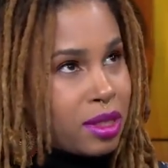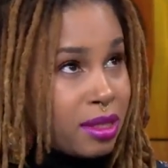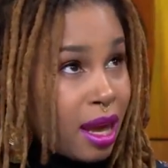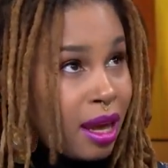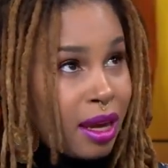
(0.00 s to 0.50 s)

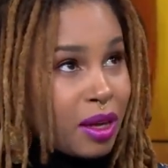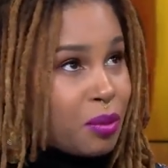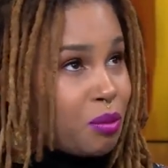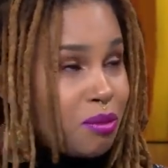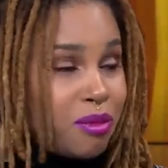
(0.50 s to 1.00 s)
say
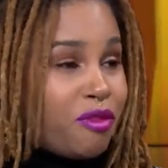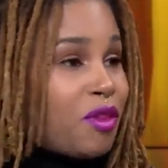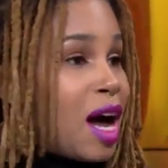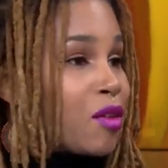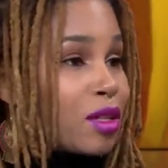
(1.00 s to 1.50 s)

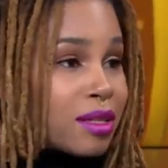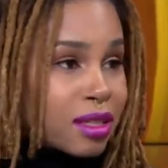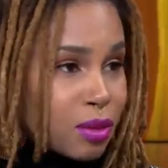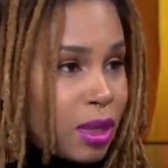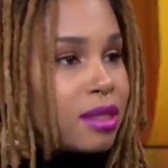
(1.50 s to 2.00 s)
5 or
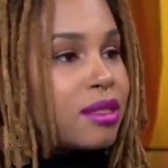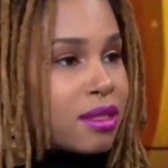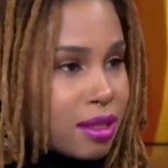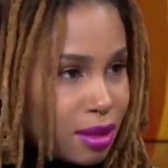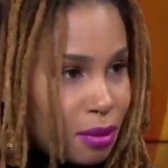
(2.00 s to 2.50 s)
6 months.